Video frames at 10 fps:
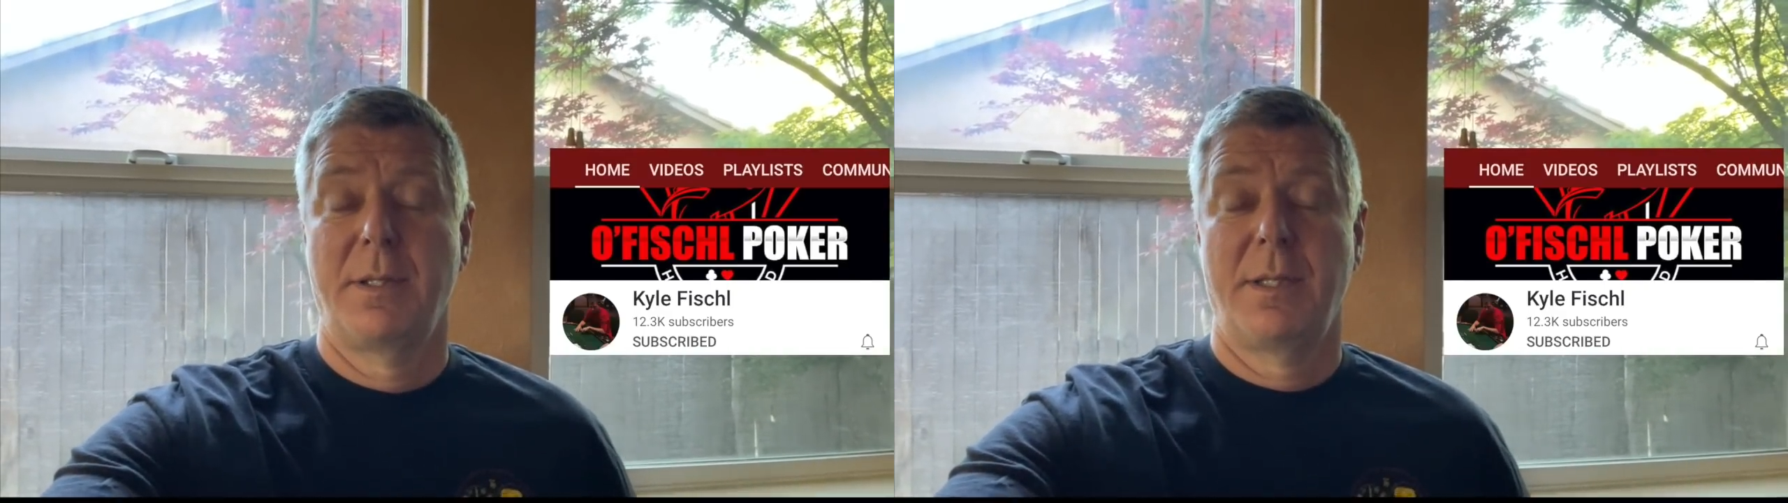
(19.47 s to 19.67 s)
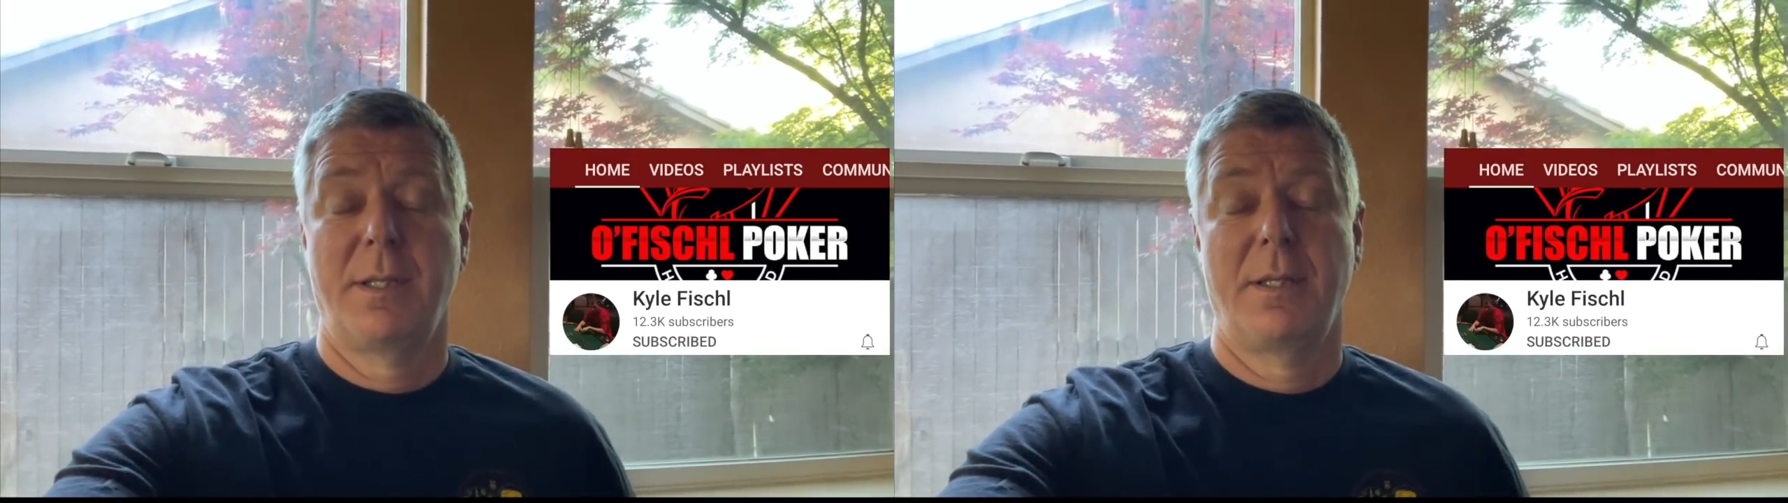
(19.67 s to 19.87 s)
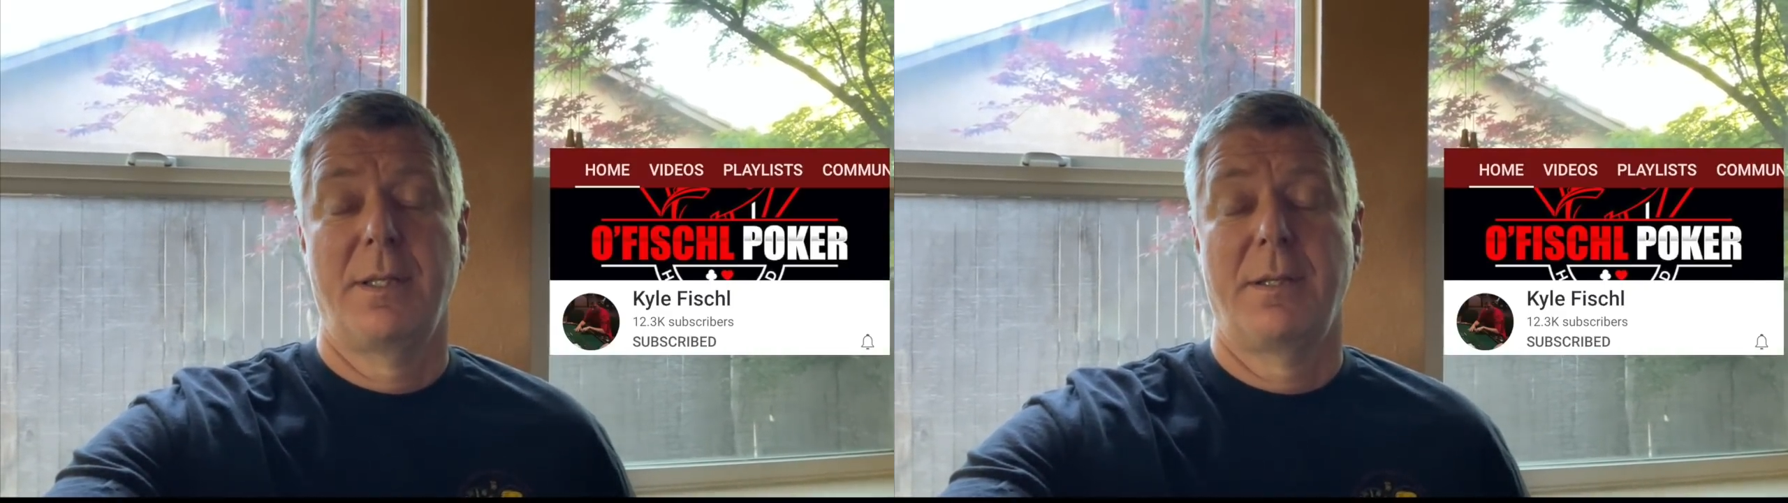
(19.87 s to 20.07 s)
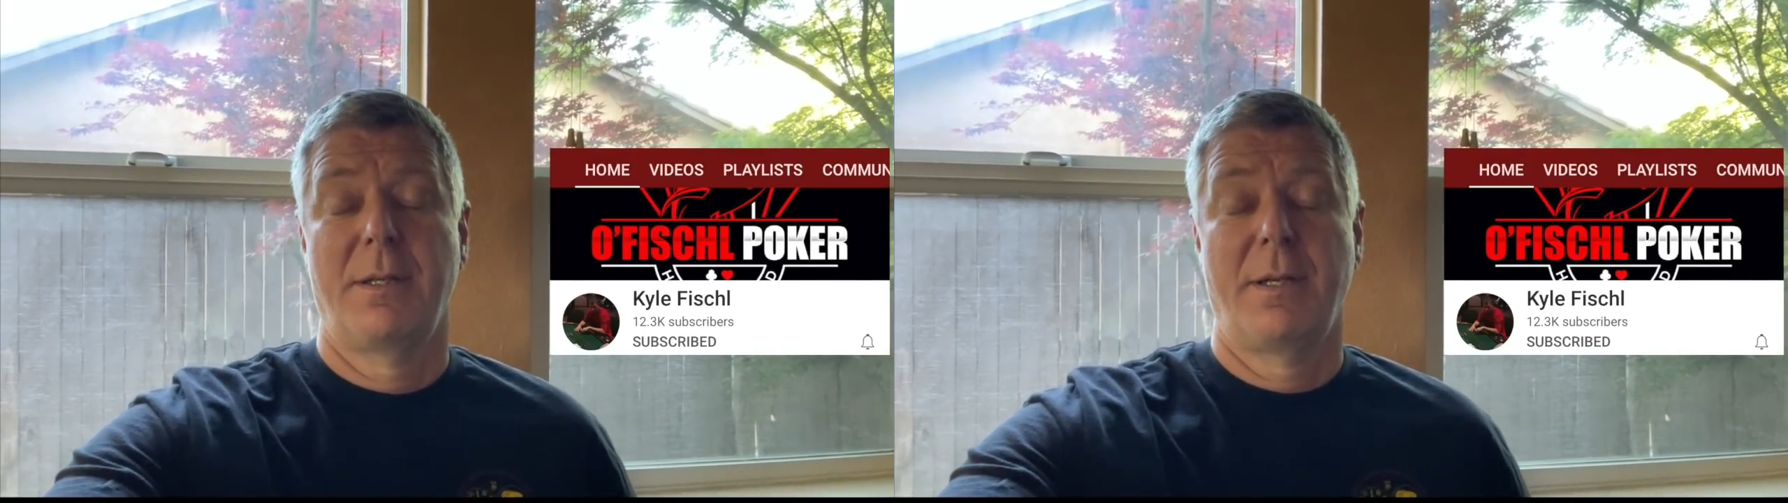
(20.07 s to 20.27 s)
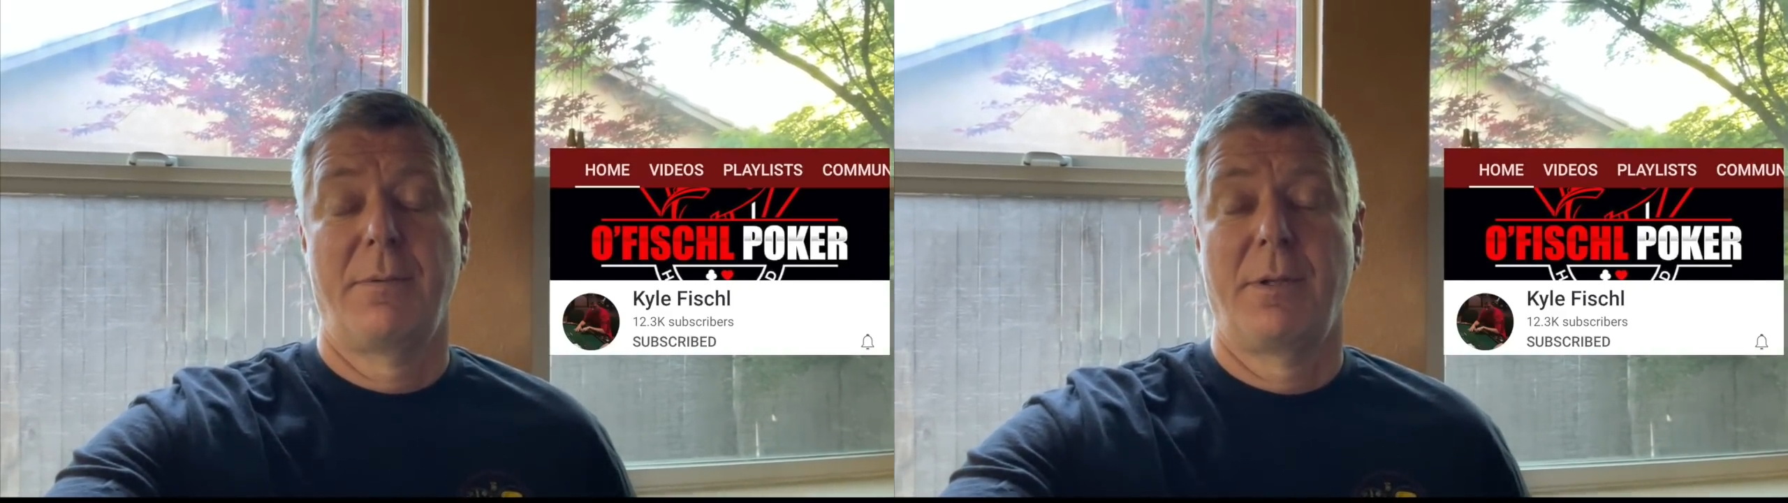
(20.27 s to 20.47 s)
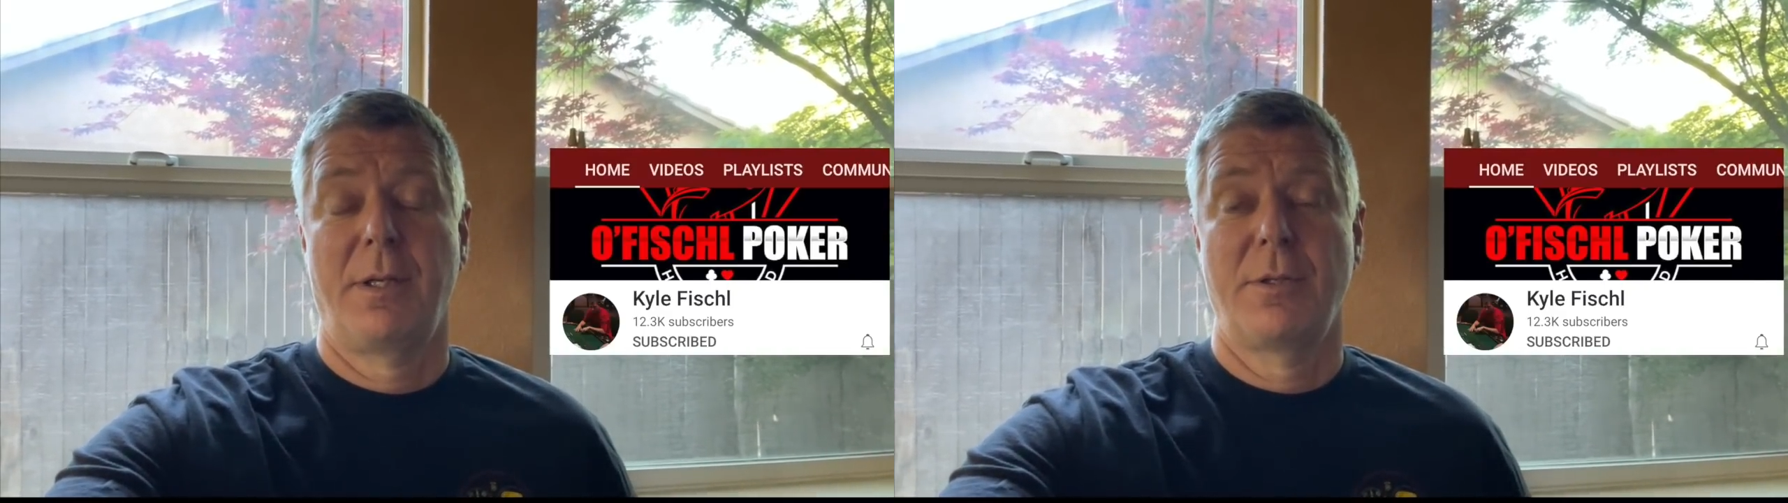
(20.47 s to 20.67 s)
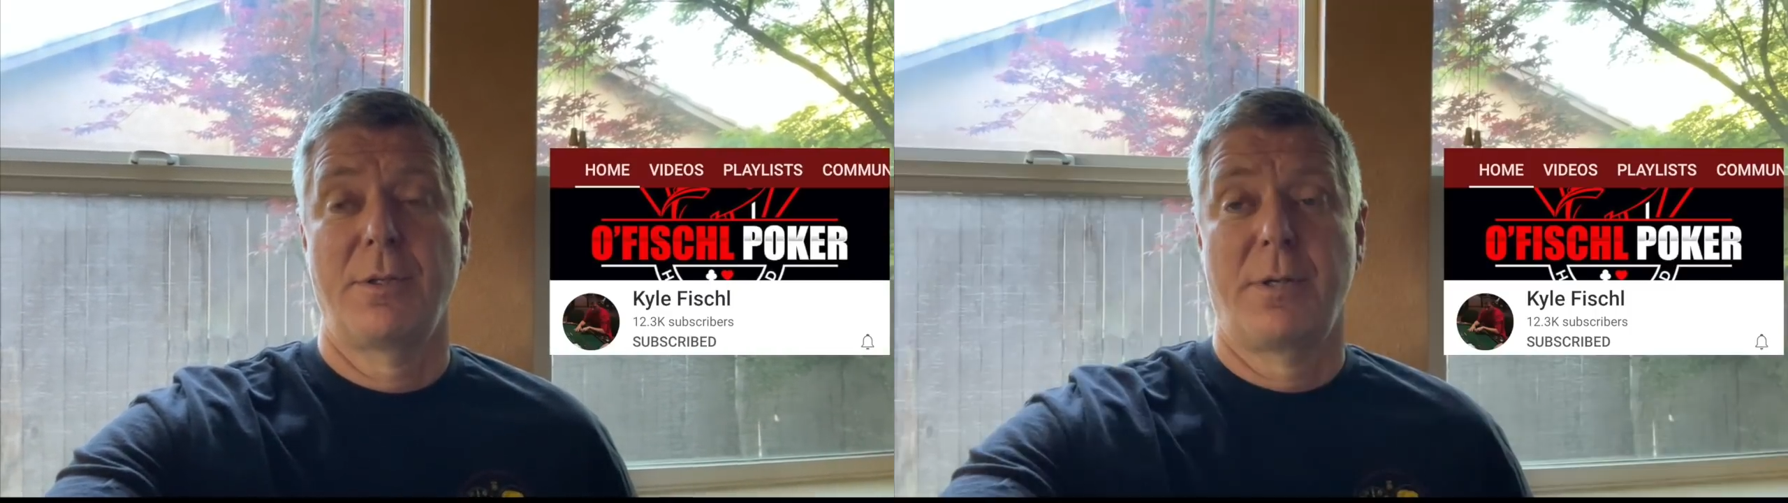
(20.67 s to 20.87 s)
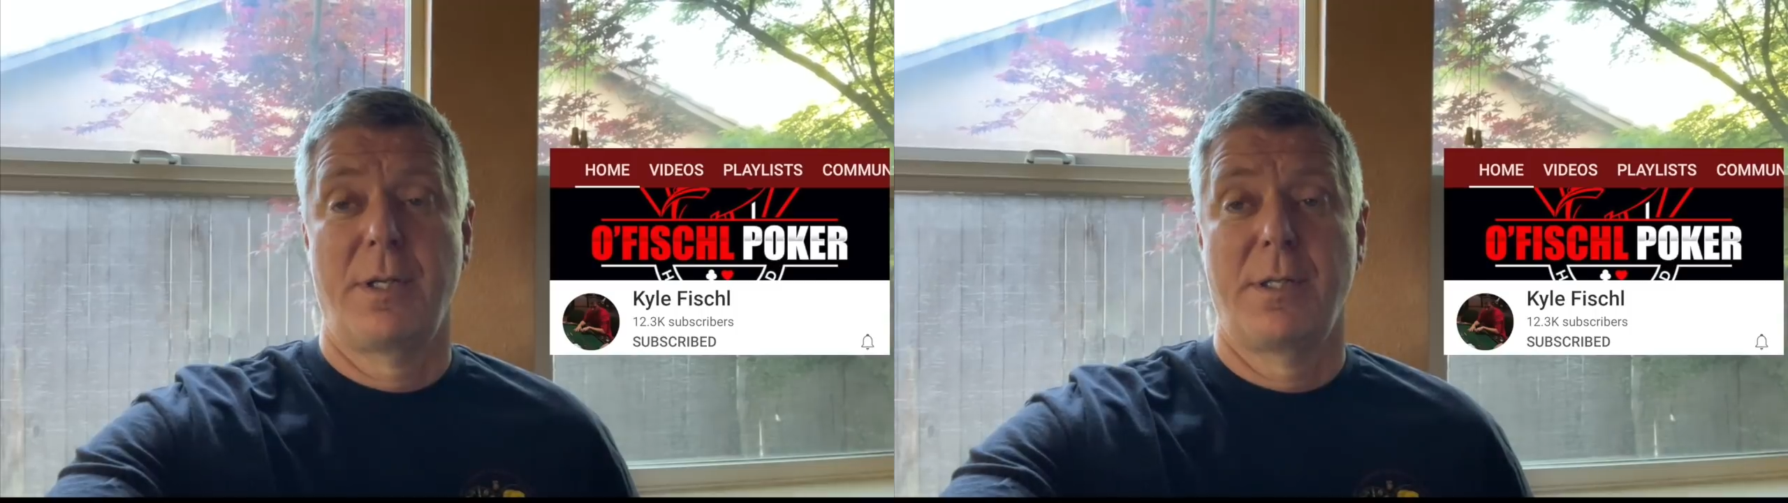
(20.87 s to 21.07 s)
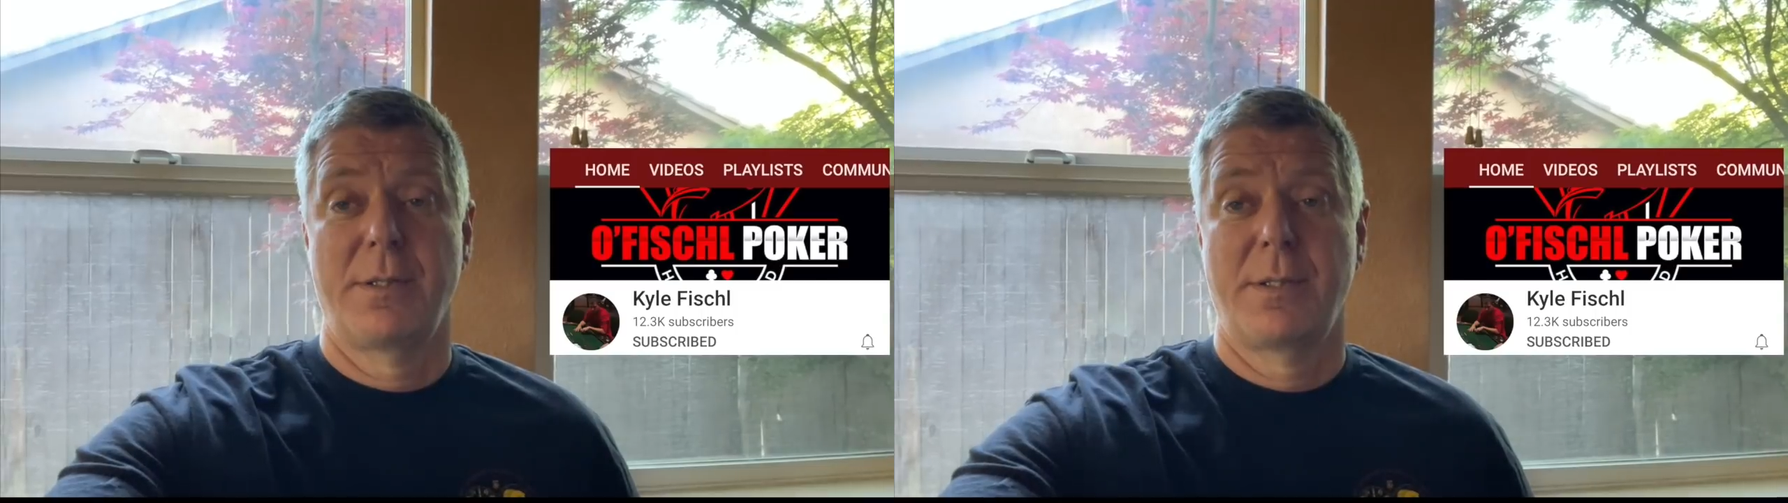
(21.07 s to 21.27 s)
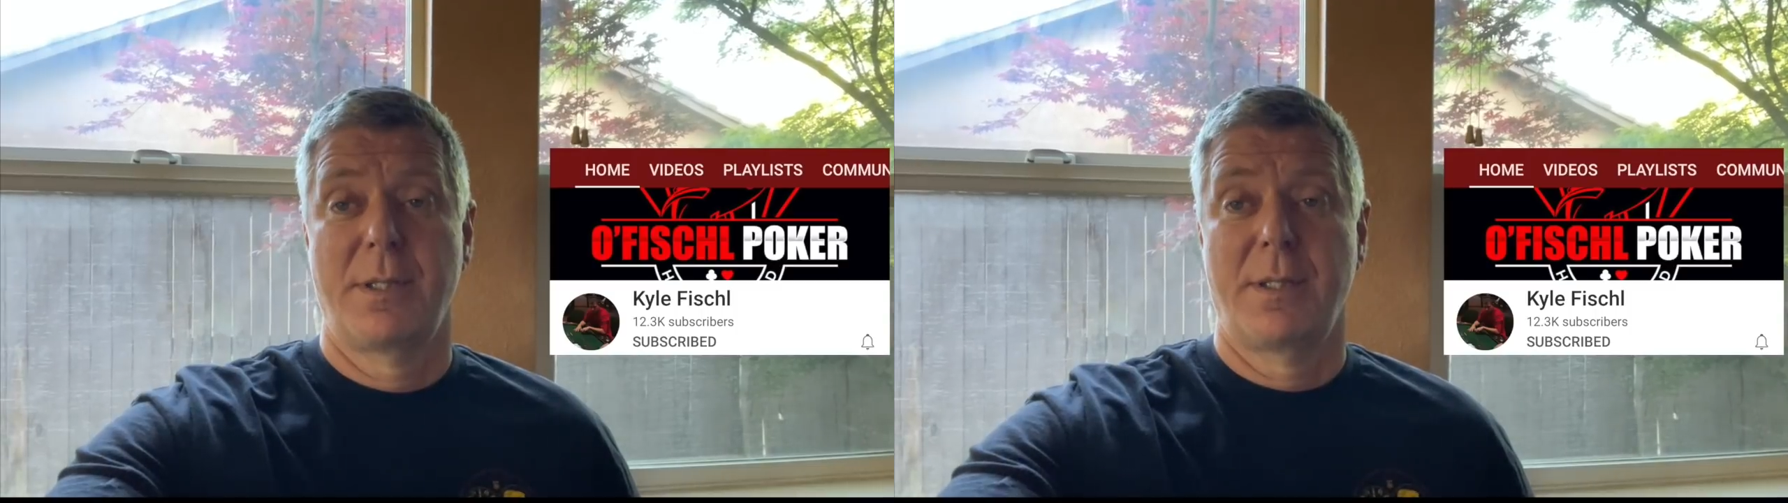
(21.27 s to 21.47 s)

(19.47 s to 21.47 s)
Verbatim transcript: and I really enjoy his